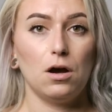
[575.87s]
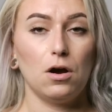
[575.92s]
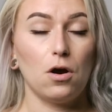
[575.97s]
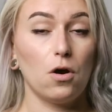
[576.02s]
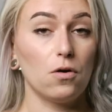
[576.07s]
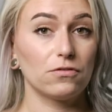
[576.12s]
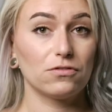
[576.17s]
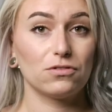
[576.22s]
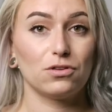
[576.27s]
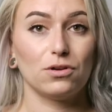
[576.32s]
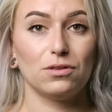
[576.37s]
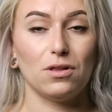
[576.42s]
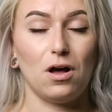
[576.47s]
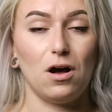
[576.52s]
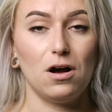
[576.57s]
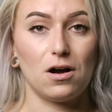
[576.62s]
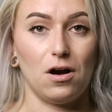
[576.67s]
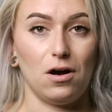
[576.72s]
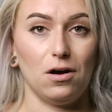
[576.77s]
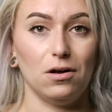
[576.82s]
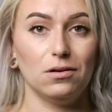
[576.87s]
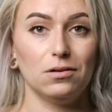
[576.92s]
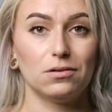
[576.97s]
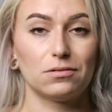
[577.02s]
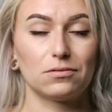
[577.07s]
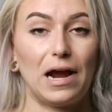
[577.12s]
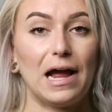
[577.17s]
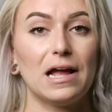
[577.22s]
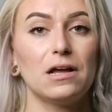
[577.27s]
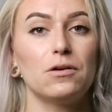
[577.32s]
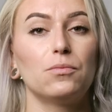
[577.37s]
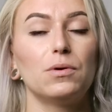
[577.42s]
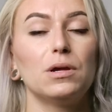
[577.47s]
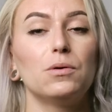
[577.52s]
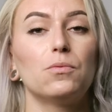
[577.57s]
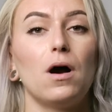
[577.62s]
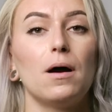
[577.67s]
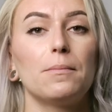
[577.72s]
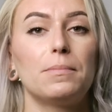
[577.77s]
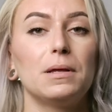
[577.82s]
over the long haul, right? We
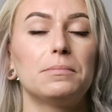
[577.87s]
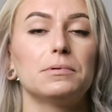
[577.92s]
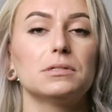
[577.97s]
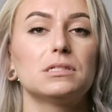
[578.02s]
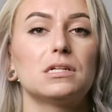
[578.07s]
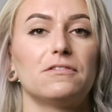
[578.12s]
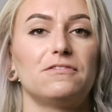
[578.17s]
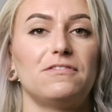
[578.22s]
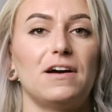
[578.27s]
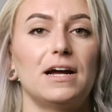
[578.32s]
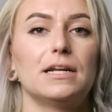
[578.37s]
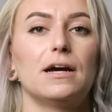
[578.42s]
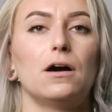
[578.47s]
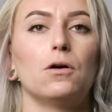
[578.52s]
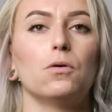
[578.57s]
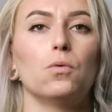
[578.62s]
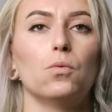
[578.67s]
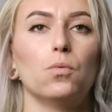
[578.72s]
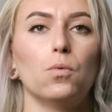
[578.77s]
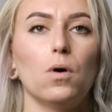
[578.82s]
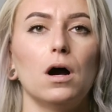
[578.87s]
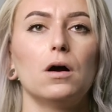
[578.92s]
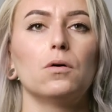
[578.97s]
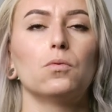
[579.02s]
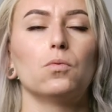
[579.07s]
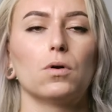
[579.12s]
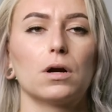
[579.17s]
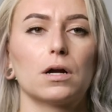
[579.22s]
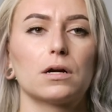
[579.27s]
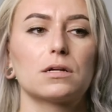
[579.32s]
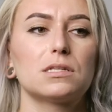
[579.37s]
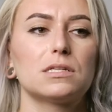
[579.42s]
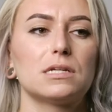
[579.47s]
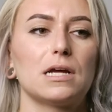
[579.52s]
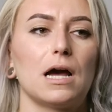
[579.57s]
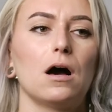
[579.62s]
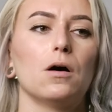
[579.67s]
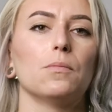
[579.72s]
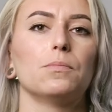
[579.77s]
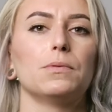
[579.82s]
want people to find out what works
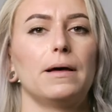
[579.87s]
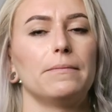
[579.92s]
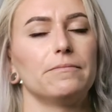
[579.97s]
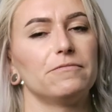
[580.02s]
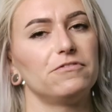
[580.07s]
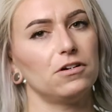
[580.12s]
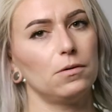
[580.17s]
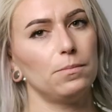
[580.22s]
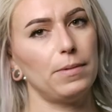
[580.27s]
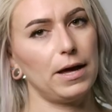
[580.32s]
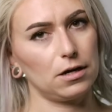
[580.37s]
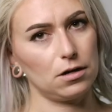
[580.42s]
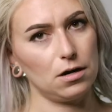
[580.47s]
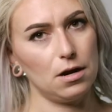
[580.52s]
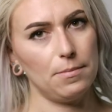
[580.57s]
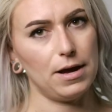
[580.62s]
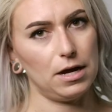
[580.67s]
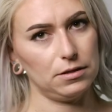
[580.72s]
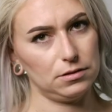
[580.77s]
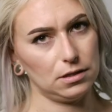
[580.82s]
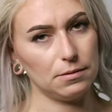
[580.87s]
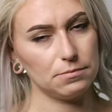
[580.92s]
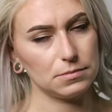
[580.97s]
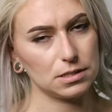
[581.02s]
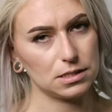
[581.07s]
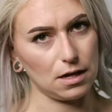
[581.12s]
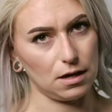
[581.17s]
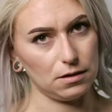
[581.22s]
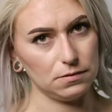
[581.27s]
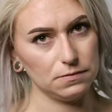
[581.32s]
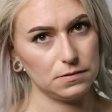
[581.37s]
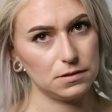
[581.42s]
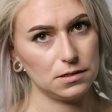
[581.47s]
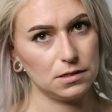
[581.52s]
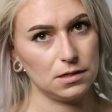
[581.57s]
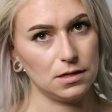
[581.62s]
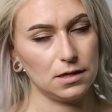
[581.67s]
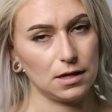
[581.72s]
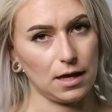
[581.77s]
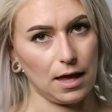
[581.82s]
to help them feel better about themselves,
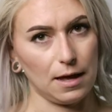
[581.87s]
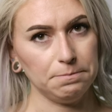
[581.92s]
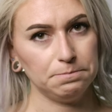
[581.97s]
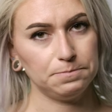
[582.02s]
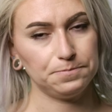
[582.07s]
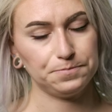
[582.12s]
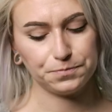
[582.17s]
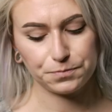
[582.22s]
okay?